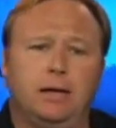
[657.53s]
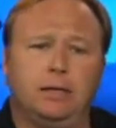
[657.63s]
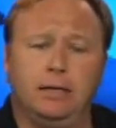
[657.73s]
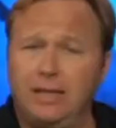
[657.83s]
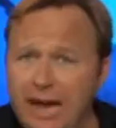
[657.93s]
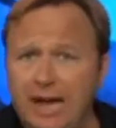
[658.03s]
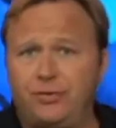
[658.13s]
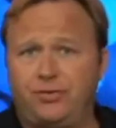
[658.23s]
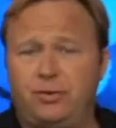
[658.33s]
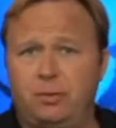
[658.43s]

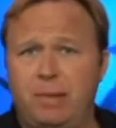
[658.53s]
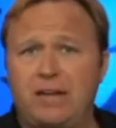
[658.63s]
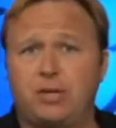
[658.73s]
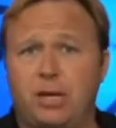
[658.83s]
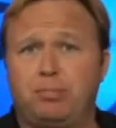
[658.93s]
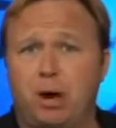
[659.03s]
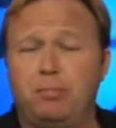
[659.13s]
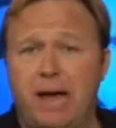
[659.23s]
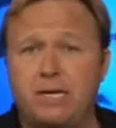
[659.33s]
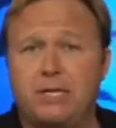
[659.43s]
list, basically
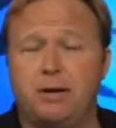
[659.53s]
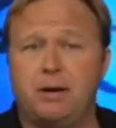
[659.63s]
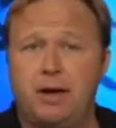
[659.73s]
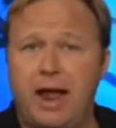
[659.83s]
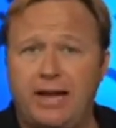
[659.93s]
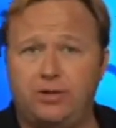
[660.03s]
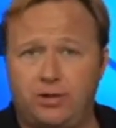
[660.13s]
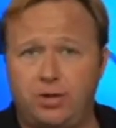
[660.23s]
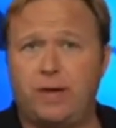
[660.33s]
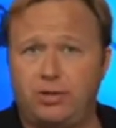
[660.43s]
probation, and at age 2,